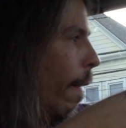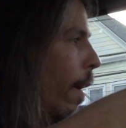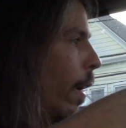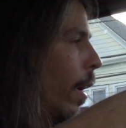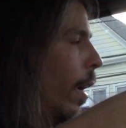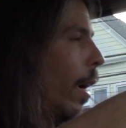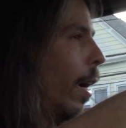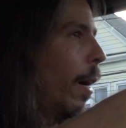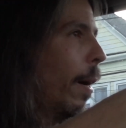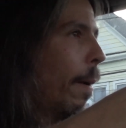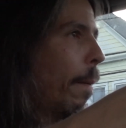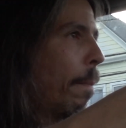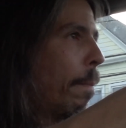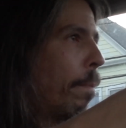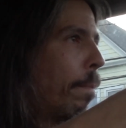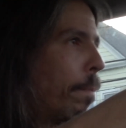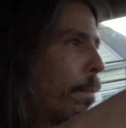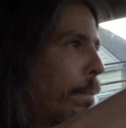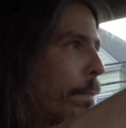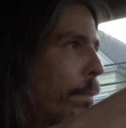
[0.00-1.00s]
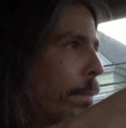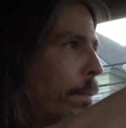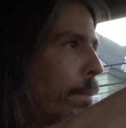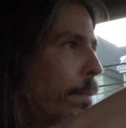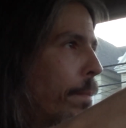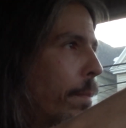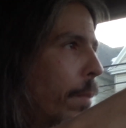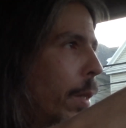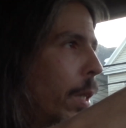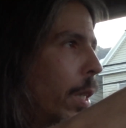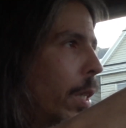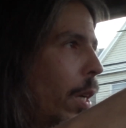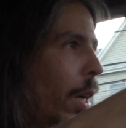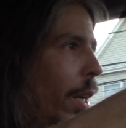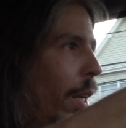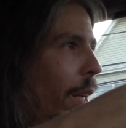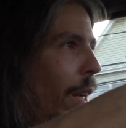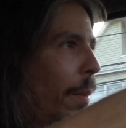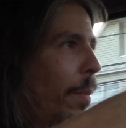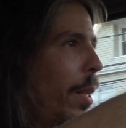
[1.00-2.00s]
I
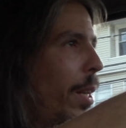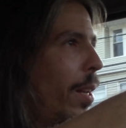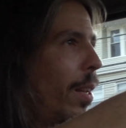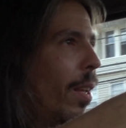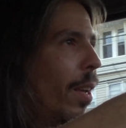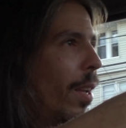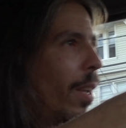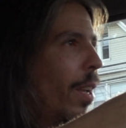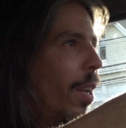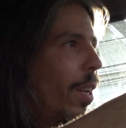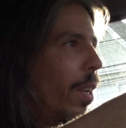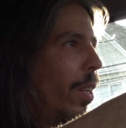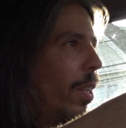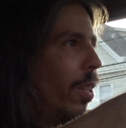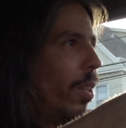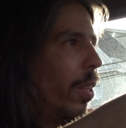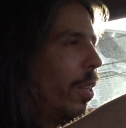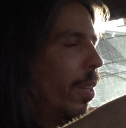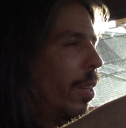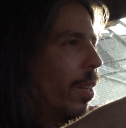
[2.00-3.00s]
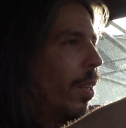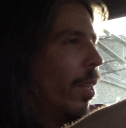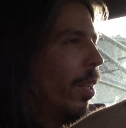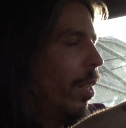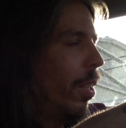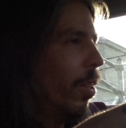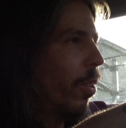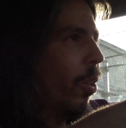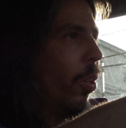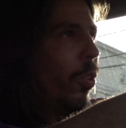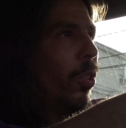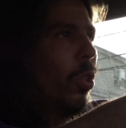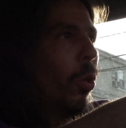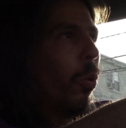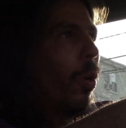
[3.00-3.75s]
mean, you couldn't do